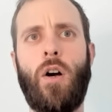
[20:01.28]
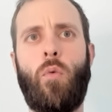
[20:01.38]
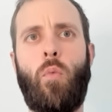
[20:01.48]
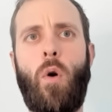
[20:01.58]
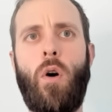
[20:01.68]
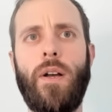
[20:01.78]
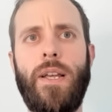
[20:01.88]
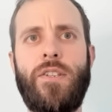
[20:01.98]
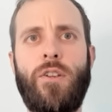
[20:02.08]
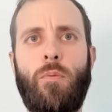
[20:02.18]
What
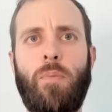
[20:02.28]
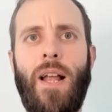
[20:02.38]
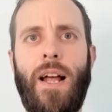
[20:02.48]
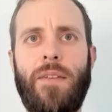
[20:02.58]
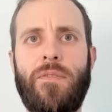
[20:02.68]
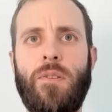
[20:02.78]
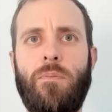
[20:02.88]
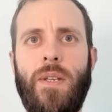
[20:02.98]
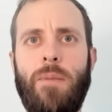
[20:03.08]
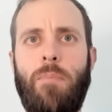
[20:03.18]
is your plan if
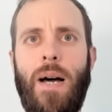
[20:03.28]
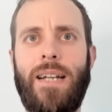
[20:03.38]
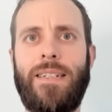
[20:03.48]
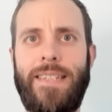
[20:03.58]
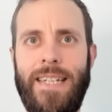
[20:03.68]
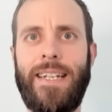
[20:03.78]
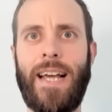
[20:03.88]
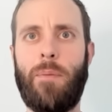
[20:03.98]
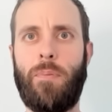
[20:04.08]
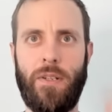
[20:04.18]
something bad did
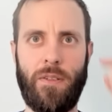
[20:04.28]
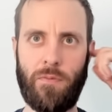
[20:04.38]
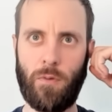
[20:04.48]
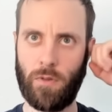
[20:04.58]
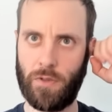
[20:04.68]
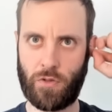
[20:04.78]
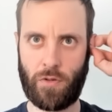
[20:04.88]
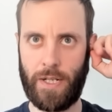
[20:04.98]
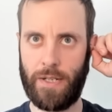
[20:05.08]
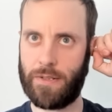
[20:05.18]
happen in the fallen
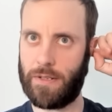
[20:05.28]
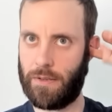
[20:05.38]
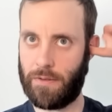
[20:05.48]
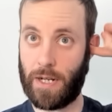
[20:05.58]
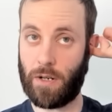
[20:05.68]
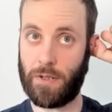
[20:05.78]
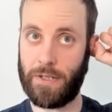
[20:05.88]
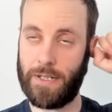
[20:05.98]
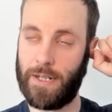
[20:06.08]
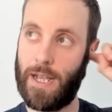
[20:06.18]
trees? Thank God it
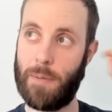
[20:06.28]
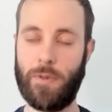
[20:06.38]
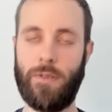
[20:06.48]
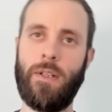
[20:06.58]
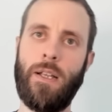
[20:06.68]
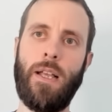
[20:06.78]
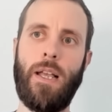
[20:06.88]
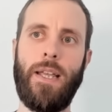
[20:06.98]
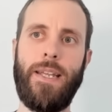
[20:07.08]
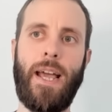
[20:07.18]
didn't happen.
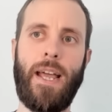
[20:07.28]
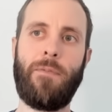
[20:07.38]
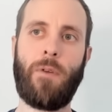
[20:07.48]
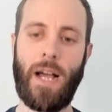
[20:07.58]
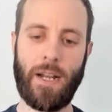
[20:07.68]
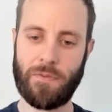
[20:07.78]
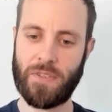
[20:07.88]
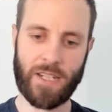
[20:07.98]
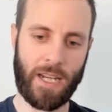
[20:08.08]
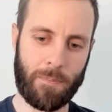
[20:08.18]
Yeah, if I had have
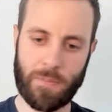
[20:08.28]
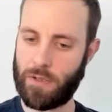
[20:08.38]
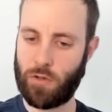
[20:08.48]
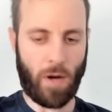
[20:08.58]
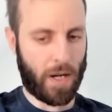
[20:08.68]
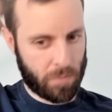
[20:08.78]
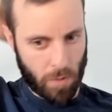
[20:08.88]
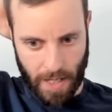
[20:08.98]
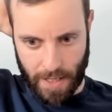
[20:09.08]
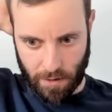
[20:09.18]
slipped, cracked
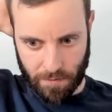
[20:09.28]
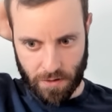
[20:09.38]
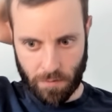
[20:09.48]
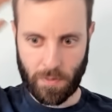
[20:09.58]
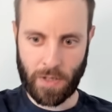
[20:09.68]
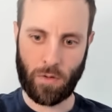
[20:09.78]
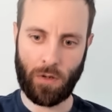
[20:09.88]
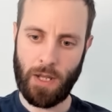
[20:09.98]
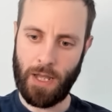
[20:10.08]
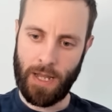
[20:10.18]
my head off something,
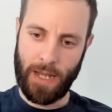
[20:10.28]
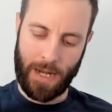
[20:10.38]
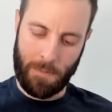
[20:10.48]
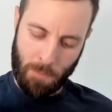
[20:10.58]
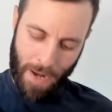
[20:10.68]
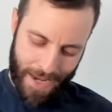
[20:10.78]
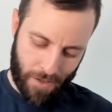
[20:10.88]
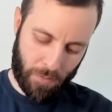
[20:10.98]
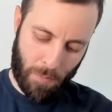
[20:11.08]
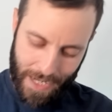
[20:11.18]
or
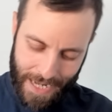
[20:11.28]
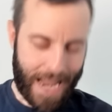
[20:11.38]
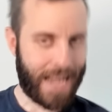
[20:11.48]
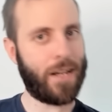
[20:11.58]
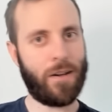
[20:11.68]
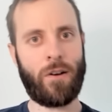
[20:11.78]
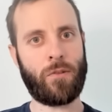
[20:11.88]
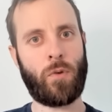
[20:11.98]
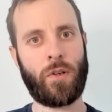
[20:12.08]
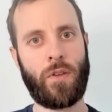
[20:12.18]
impaled my leg
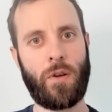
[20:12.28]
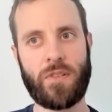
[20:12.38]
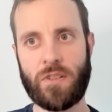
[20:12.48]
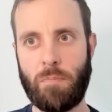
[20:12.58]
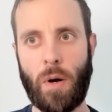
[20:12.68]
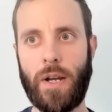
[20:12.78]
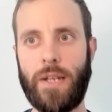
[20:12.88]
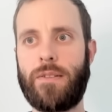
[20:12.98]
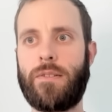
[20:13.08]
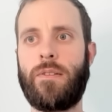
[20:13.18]
on one of those
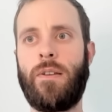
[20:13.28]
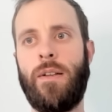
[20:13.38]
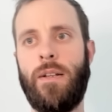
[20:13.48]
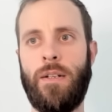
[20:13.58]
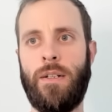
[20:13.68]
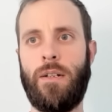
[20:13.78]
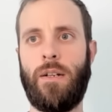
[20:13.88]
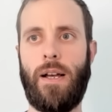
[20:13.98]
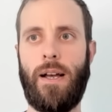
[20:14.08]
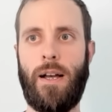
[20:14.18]
spikes.
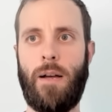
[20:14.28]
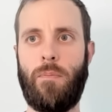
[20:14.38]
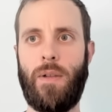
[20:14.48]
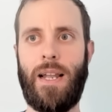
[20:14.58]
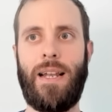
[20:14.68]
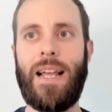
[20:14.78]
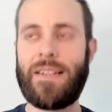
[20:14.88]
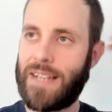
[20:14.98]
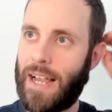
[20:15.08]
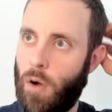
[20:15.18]

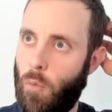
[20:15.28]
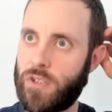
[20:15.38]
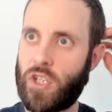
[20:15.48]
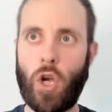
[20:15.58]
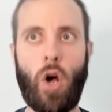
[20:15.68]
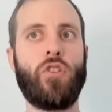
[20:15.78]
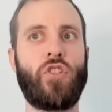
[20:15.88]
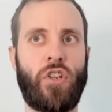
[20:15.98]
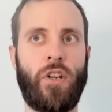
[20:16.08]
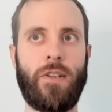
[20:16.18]
Let's say I was
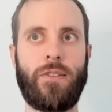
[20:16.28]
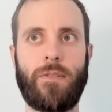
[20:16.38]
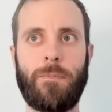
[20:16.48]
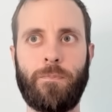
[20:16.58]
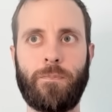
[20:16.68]
conscious,